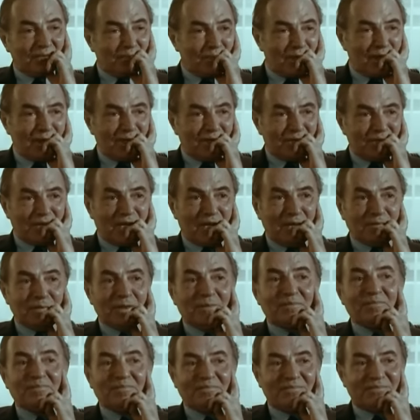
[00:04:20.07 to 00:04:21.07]

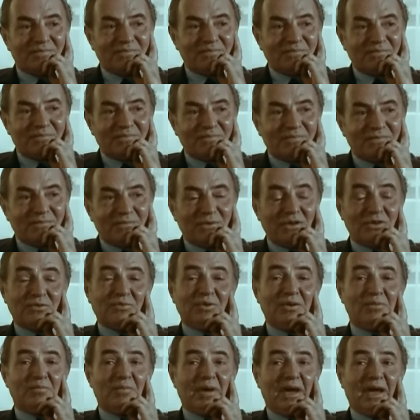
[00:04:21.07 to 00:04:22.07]
melodrama, which
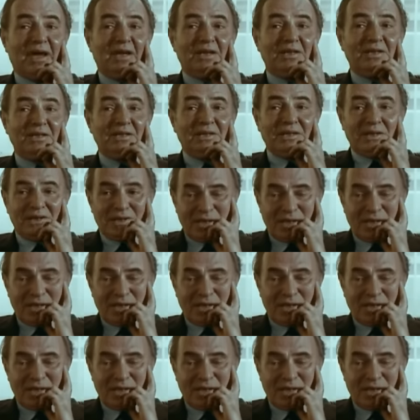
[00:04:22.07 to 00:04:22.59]
we made.